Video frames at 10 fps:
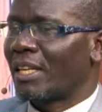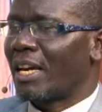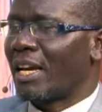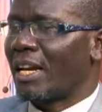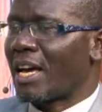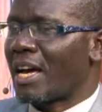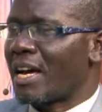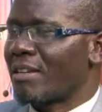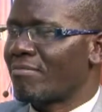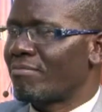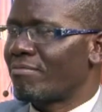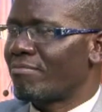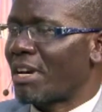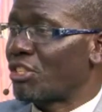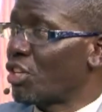And
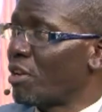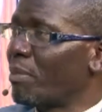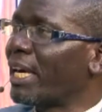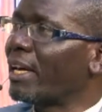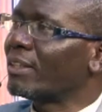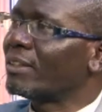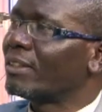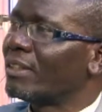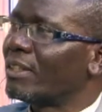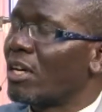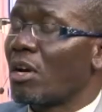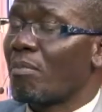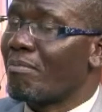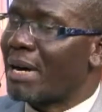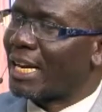my journey began.
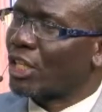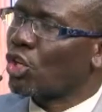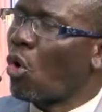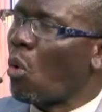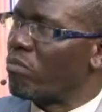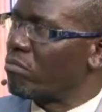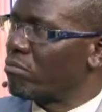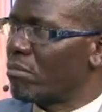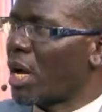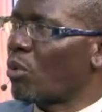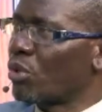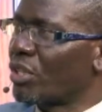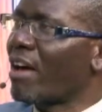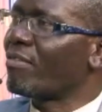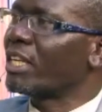But at home, I was
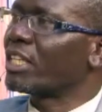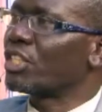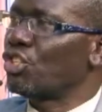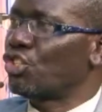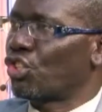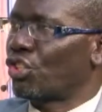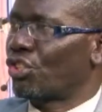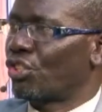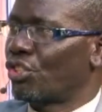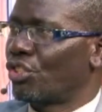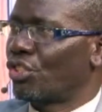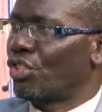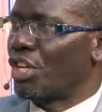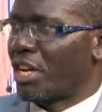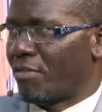having a teacher
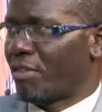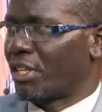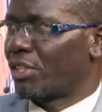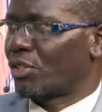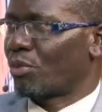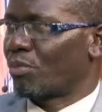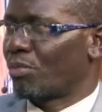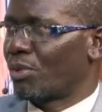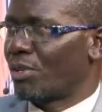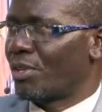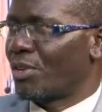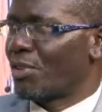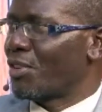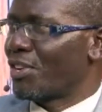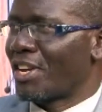in Adventism,
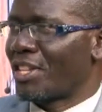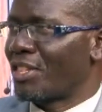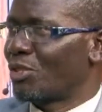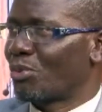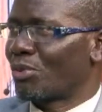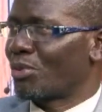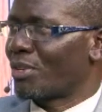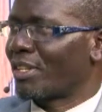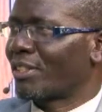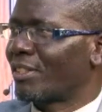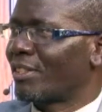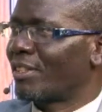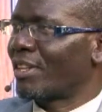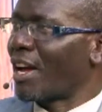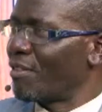and this was not an
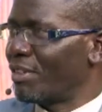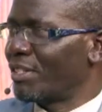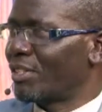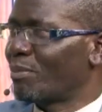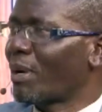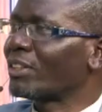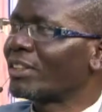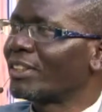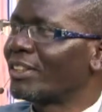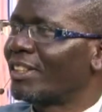Adventist pastor.